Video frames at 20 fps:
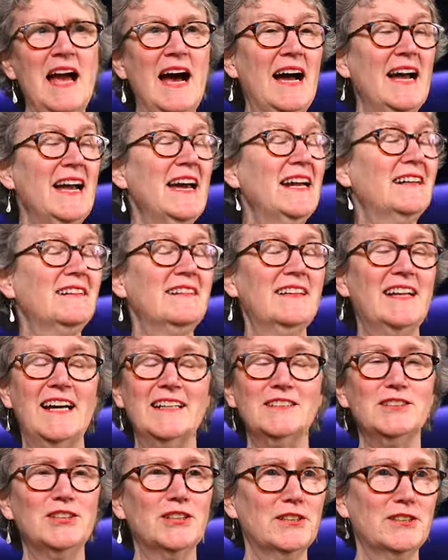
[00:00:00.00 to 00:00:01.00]
I had a
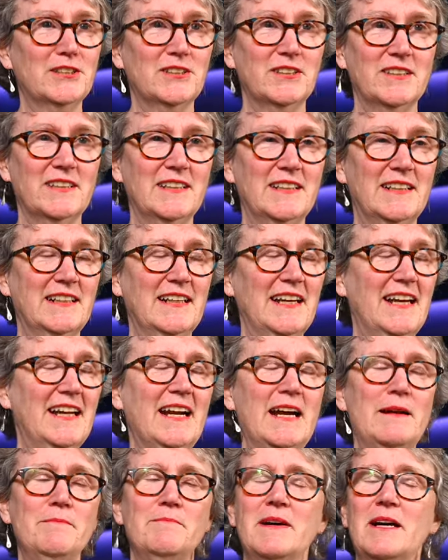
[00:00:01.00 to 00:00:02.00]
lot to learn, and
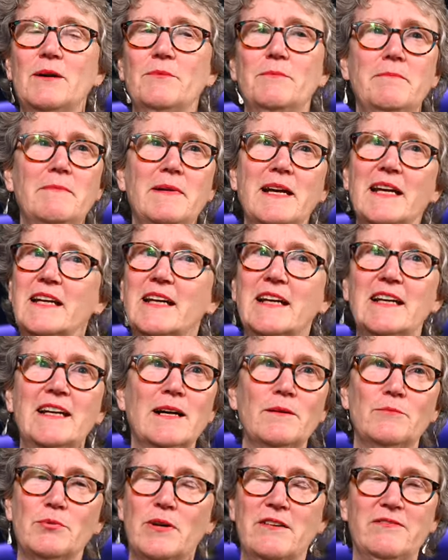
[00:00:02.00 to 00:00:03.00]
I met many
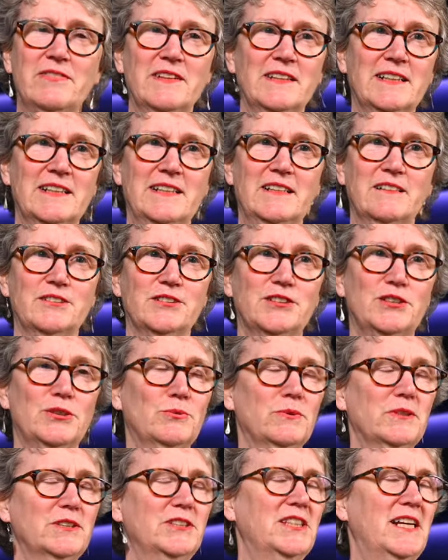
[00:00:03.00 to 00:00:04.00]
nonprofit leaders who
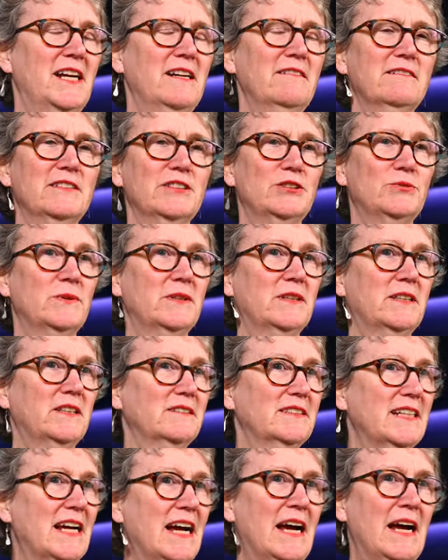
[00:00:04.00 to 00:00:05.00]
were generous with their
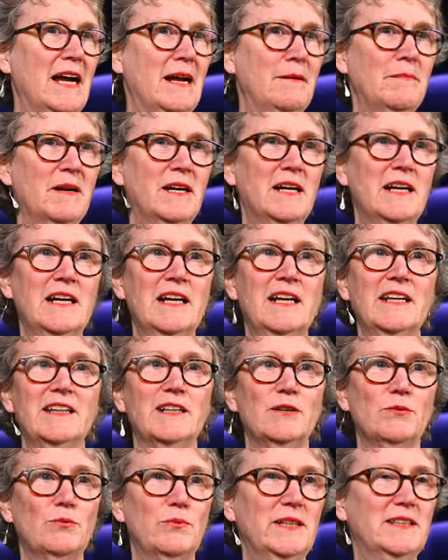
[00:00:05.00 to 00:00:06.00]
time,
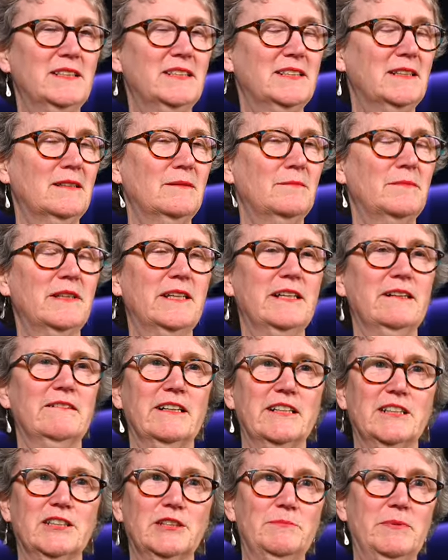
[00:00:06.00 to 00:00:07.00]
their wisdom, their
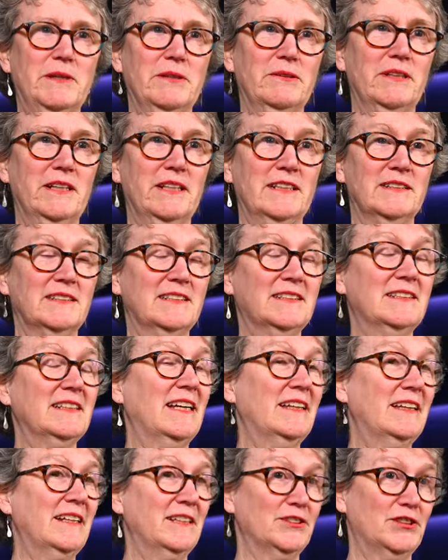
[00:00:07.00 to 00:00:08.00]
experience,
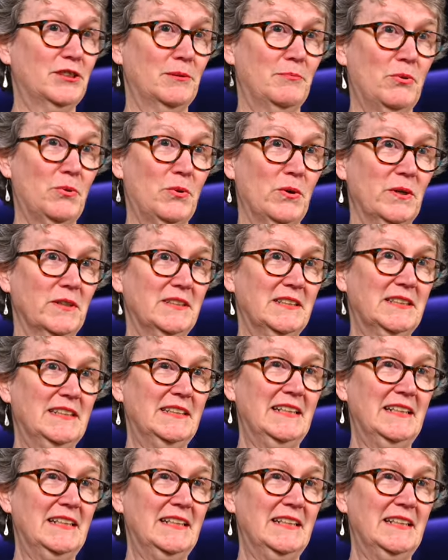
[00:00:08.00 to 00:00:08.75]
and their support.